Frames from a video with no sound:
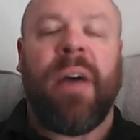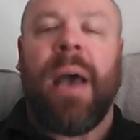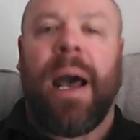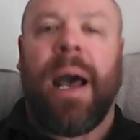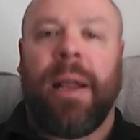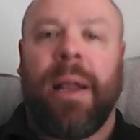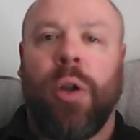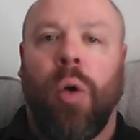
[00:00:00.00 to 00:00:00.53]

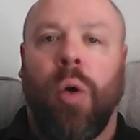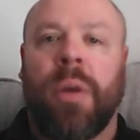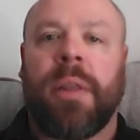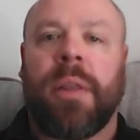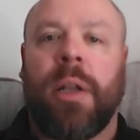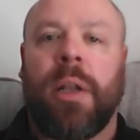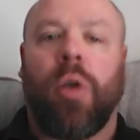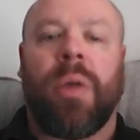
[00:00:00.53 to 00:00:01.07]
a north
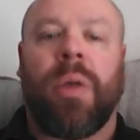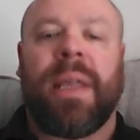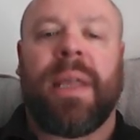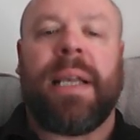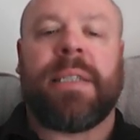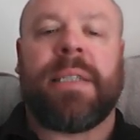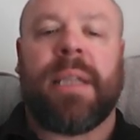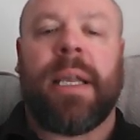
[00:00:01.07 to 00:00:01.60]
to
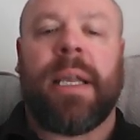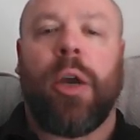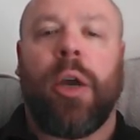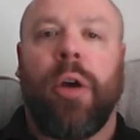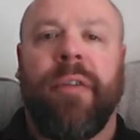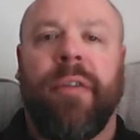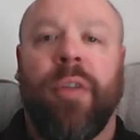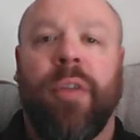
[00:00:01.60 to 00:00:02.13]
northeasterly
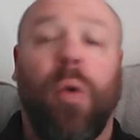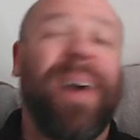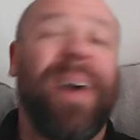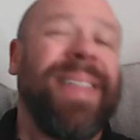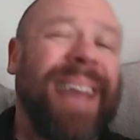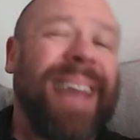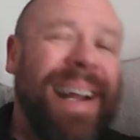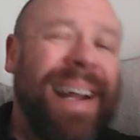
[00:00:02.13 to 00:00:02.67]
airflow.
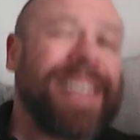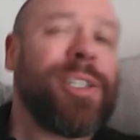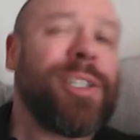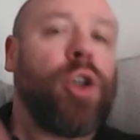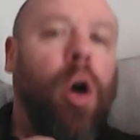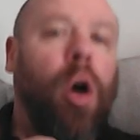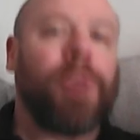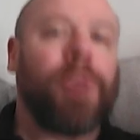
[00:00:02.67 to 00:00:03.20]
That is
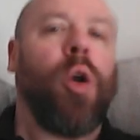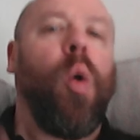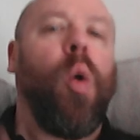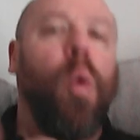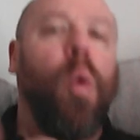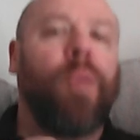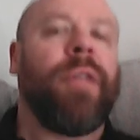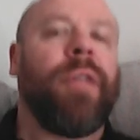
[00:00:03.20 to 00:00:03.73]
not an
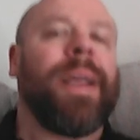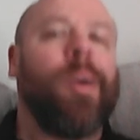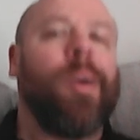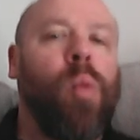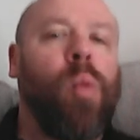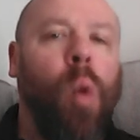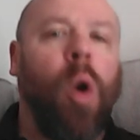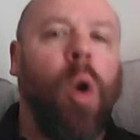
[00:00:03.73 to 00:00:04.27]
overly
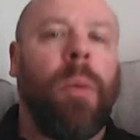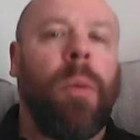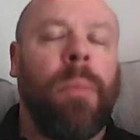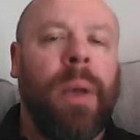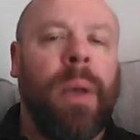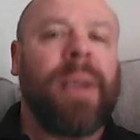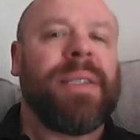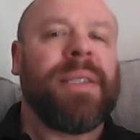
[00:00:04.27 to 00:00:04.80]

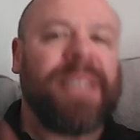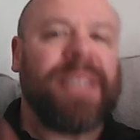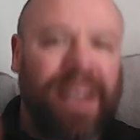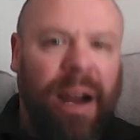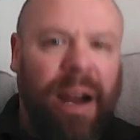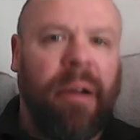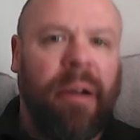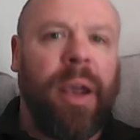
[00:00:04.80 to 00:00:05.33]
warm
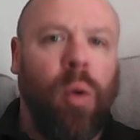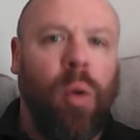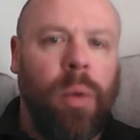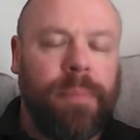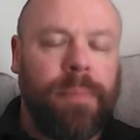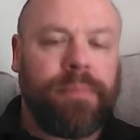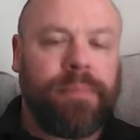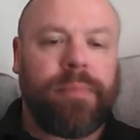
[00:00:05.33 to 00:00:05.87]

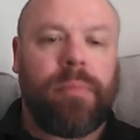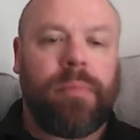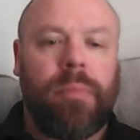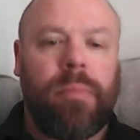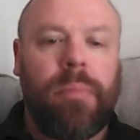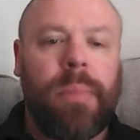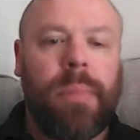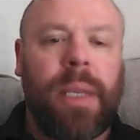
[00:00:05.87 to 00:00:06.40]
scenario,
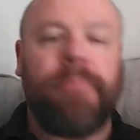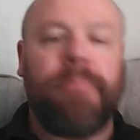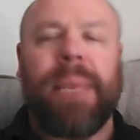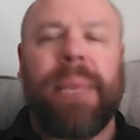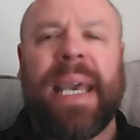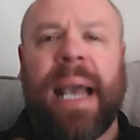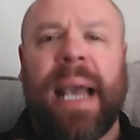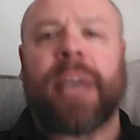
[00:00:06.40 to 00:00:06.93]

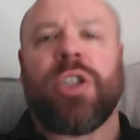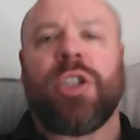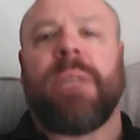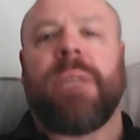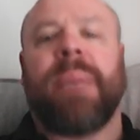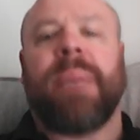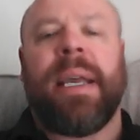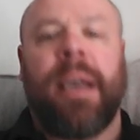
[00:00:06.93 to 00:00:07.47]
may actually
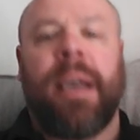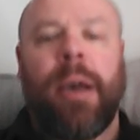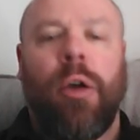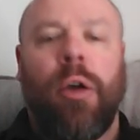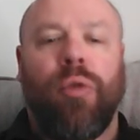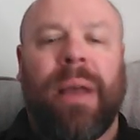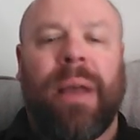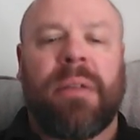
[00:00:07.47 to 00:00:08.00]
be
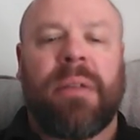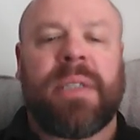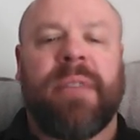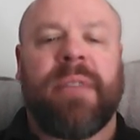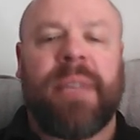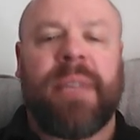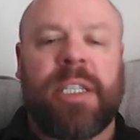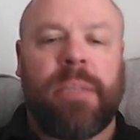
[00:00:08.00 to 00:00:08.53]

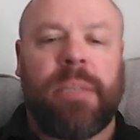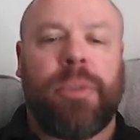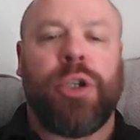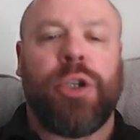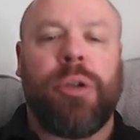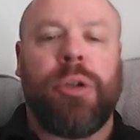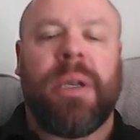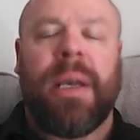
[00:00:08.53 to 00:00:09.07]
relatively subdued